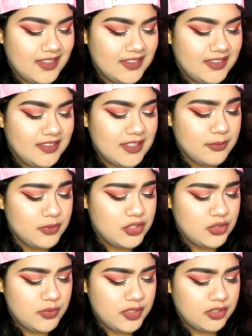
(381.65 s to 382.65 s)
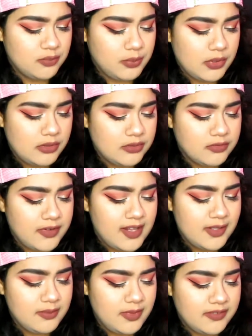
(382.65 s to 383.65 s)
Sumptuous Bold
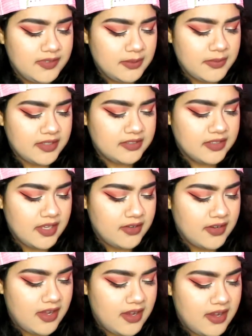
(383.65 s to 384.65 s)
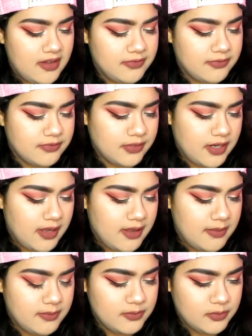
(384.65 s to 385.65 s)
Volume Lifting Mascara
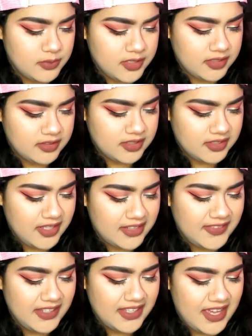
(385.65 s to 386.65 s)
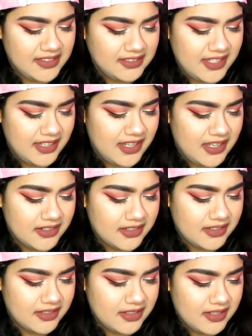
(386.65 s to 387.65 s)
from, what is it? I think Estee
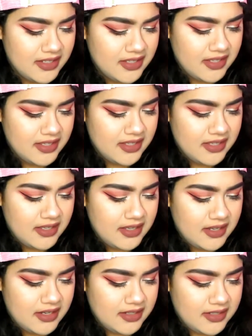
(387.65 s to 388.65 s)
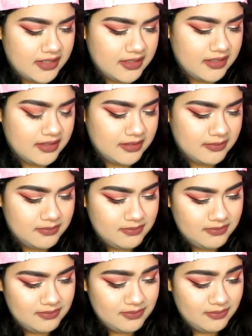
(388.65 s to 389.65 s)
Lauder.
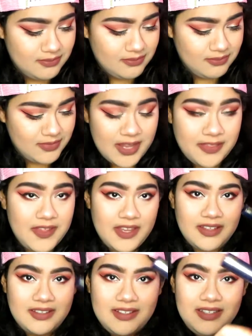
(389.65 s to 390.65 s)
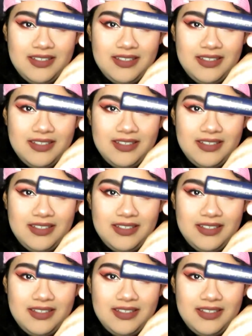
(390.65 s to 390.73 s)
I think.